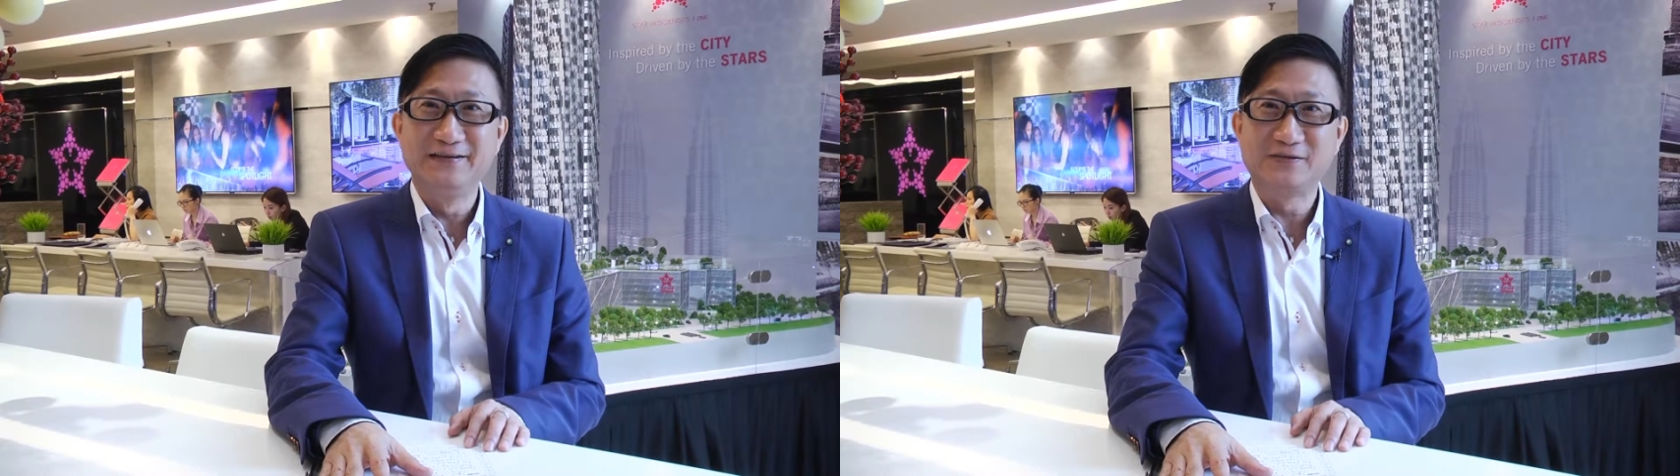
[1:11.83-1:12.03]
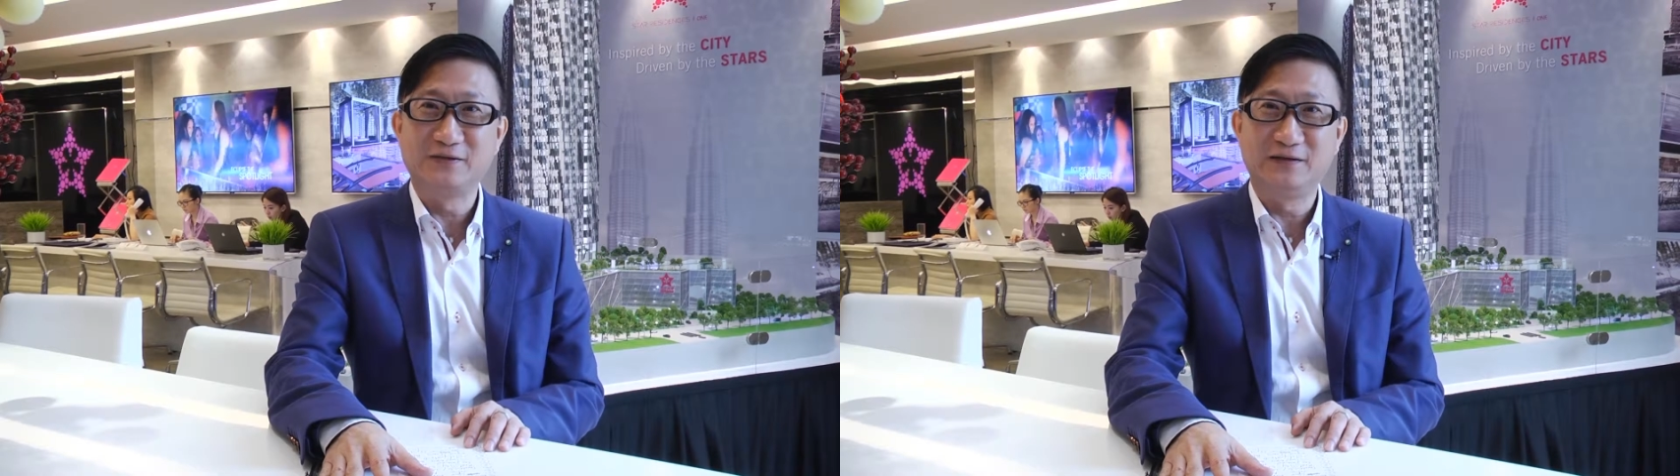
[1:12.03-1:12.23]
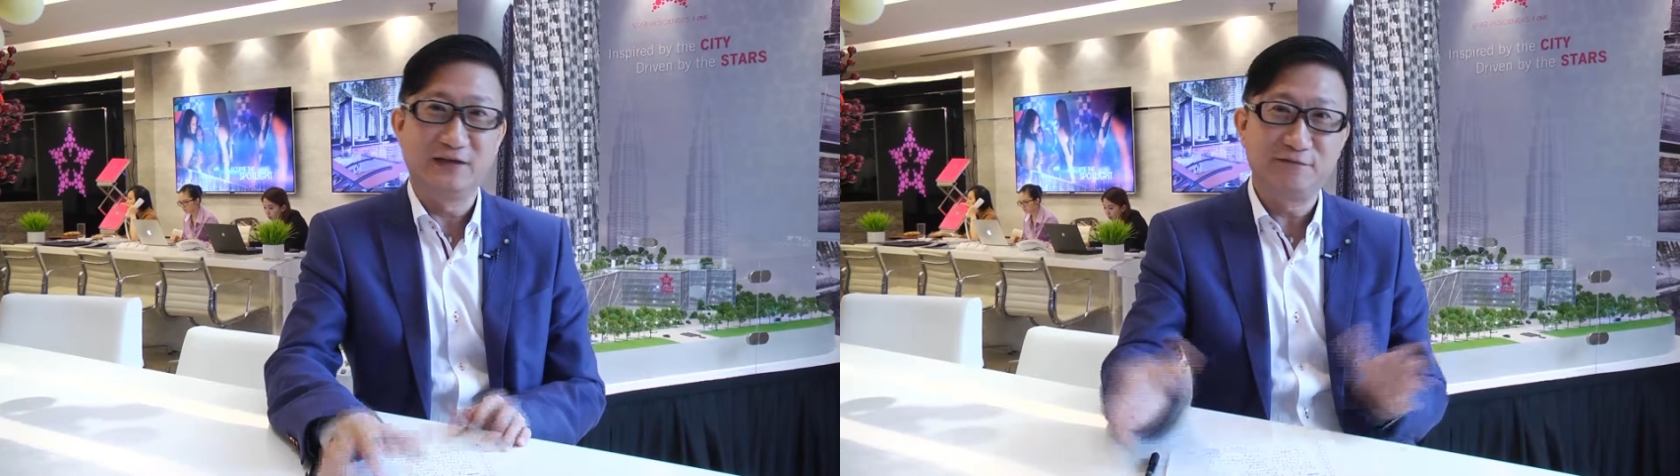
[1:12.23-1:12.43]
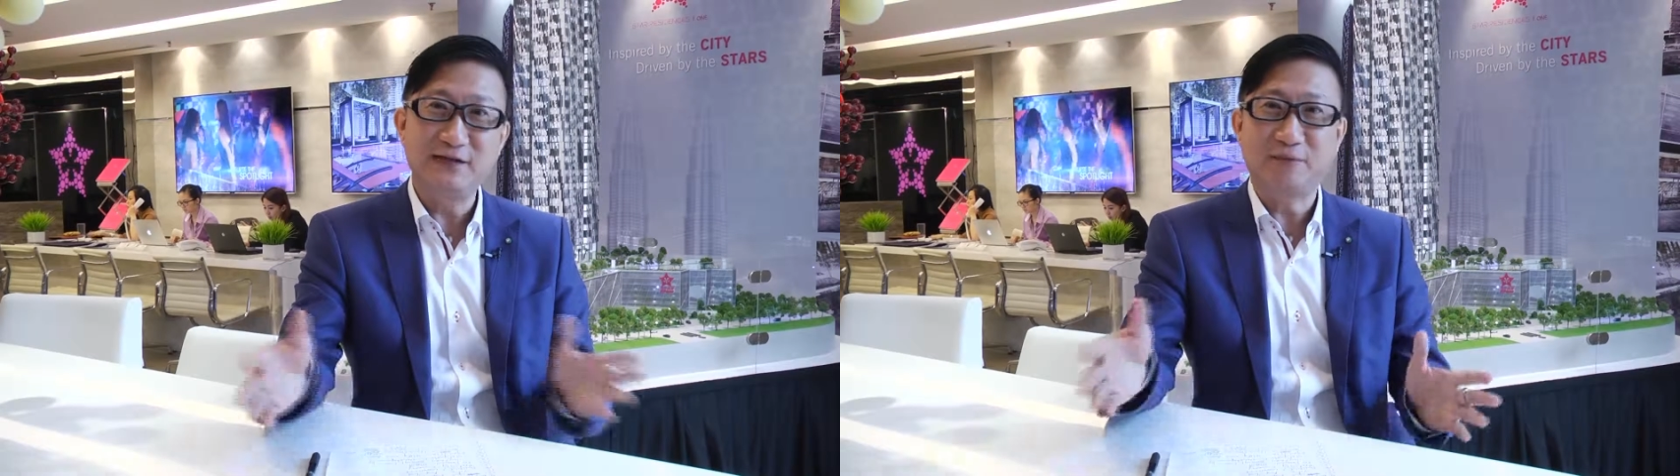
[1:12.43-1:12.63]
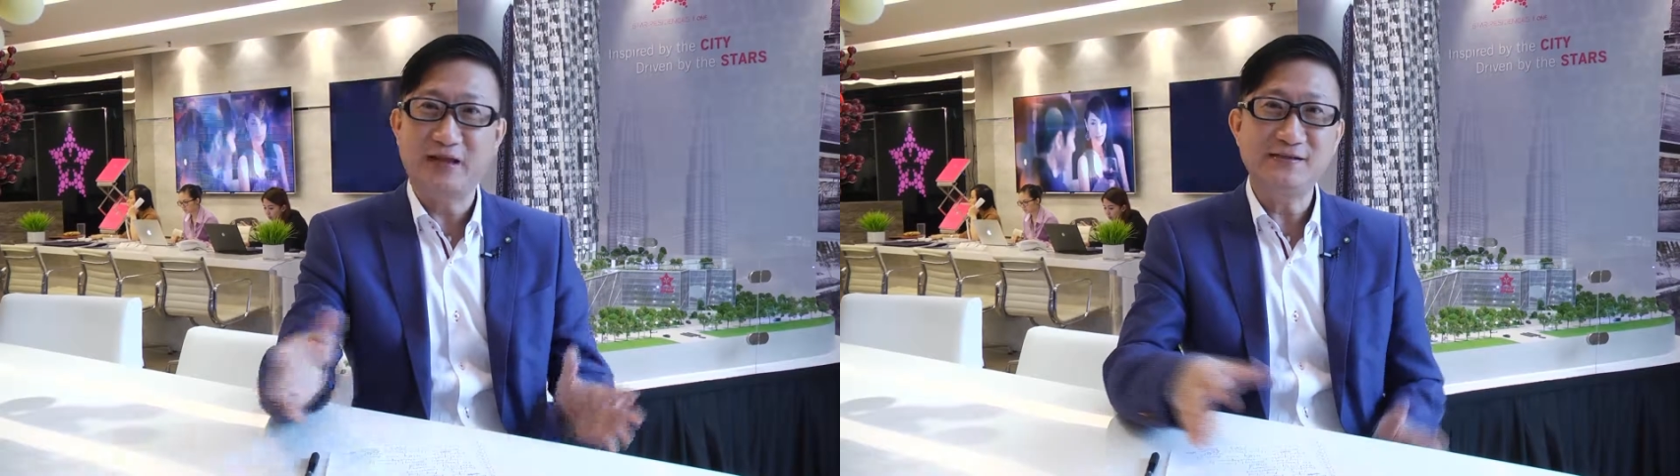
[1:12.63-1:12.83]
so a
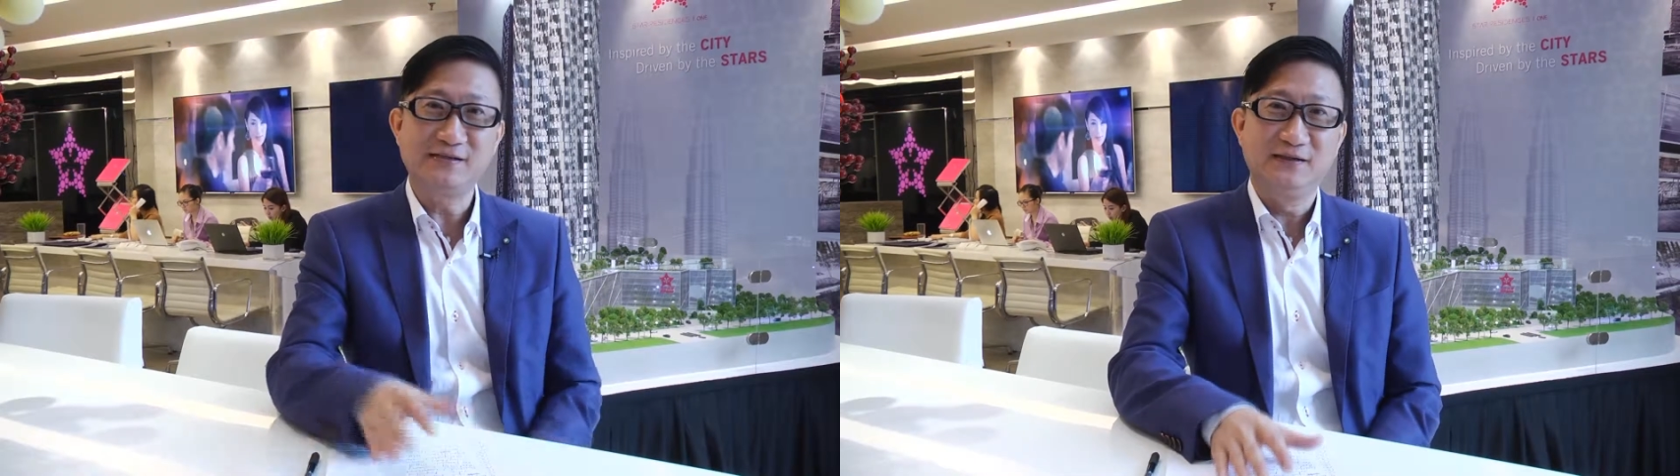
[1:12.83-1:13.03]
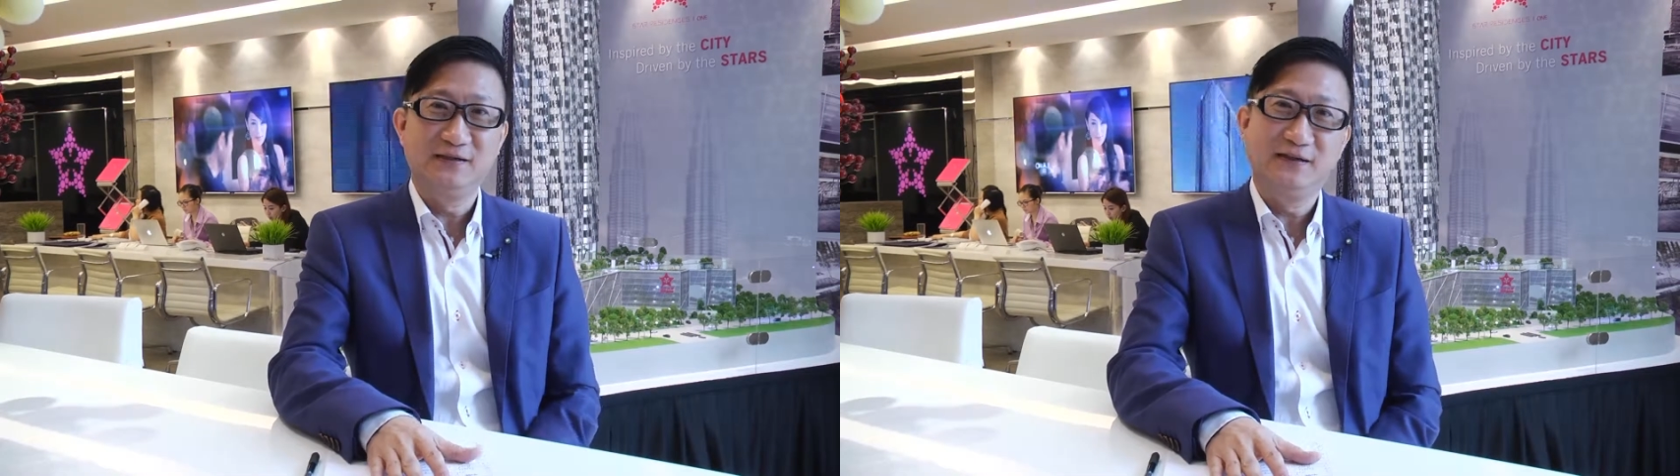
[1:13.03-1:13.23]
lovely place,